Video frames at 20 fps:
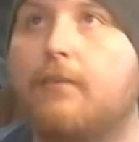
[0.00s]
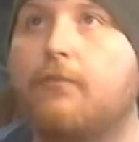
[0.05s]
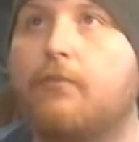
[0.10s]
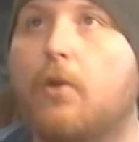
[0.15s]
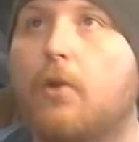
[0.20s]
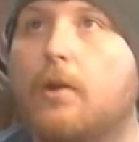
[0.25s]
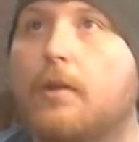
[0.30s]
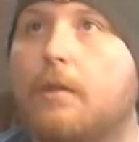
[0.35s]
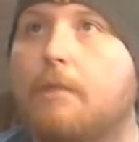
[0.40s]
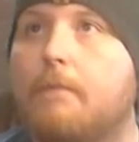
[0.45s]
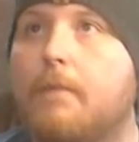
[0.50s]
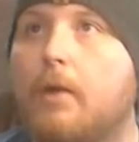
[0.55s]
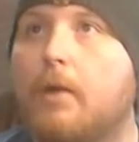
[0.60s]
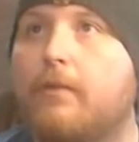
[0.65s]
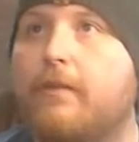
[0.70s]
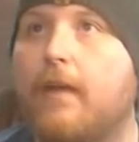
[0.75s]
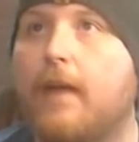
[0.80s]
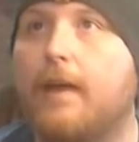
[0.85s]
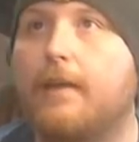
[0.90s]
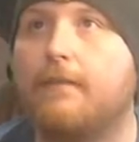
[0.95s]
throwing to
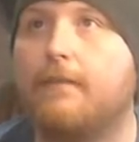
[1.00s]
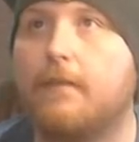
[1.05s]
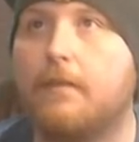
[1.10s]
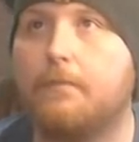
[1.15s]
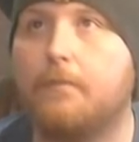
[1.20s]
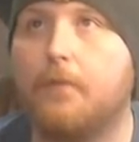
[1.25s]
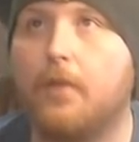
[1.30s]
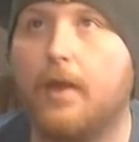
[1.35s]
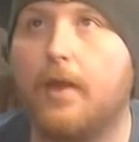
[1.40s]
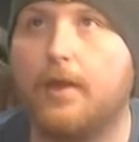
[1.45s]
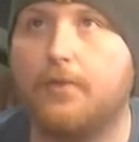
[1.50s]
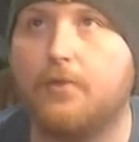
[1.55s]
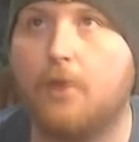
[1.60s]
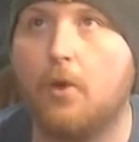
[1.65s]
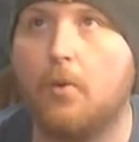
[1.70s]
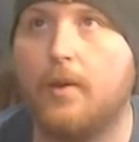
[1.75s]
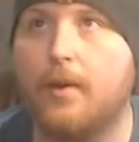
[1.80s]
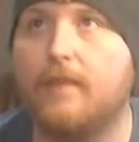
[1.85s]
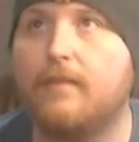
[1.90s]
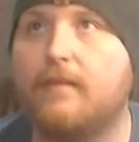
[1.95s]
both sides of the plate,
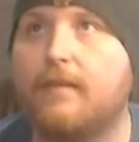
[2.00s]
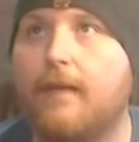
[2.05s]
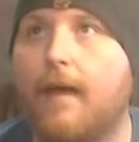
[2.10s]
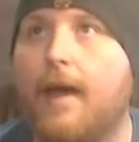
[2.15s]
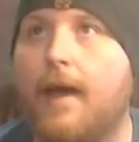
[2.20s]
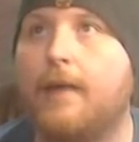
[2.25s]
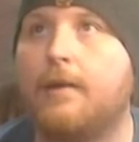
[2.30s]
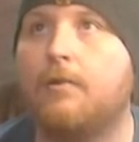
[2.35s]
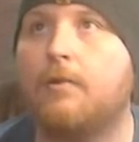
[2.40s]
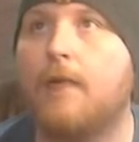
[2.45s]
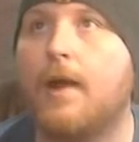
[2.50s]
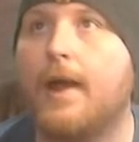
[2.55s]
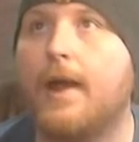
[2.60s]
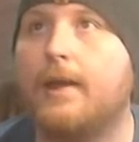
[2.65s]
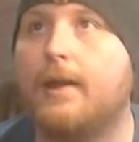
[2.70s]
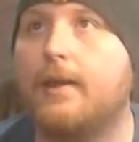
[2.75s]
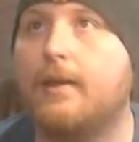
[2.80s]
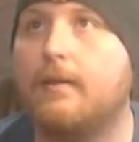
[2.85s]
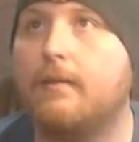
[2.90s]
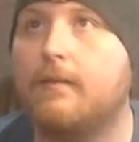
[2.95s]
throw inside to
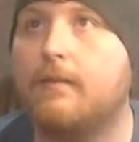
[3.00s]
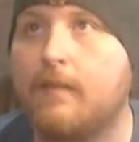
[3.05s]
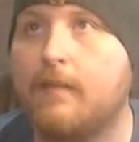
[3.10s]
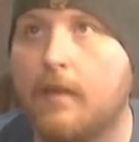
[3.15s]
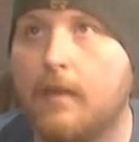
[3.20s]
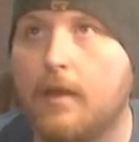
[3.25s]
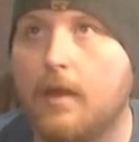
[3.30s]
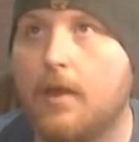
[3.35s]
righties,